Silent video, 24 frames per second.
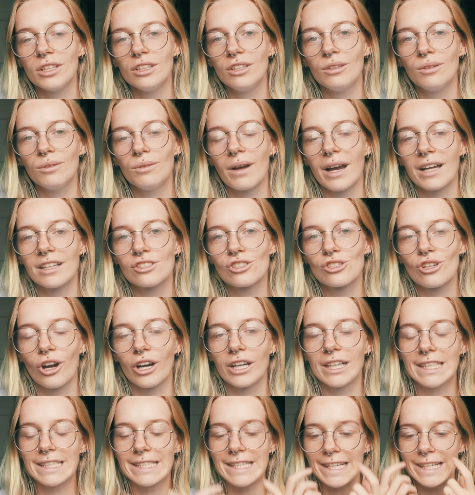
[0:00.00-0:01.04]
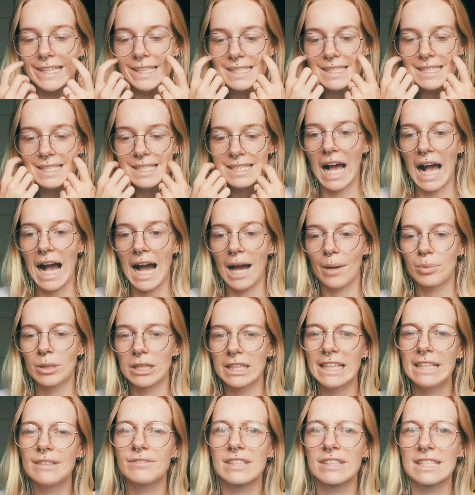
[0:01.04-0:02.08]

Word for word: that you enjoyed it I believe